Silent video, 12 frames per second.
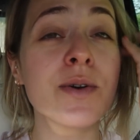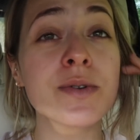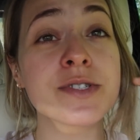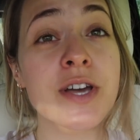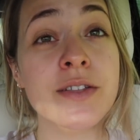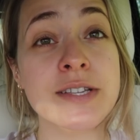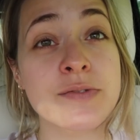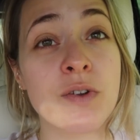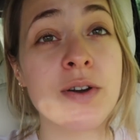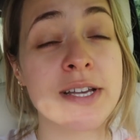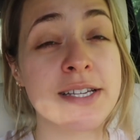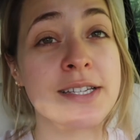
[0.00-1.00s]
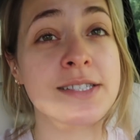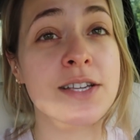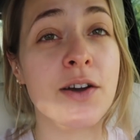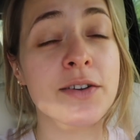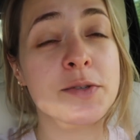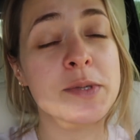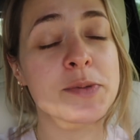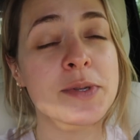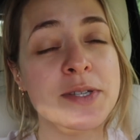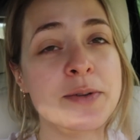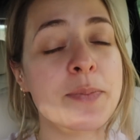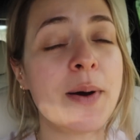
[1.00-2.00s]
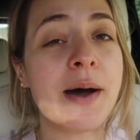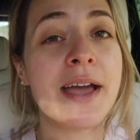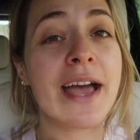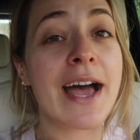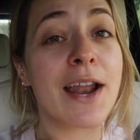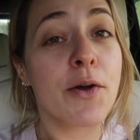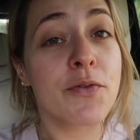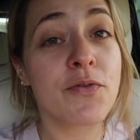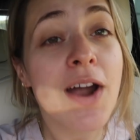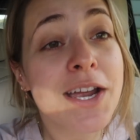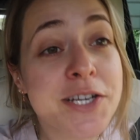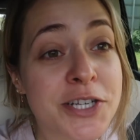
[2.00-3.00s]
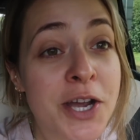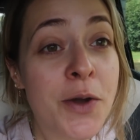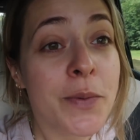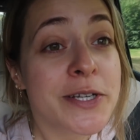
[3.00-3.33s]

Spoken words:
Also, this vlog is going to be sponsored by HelloFresh,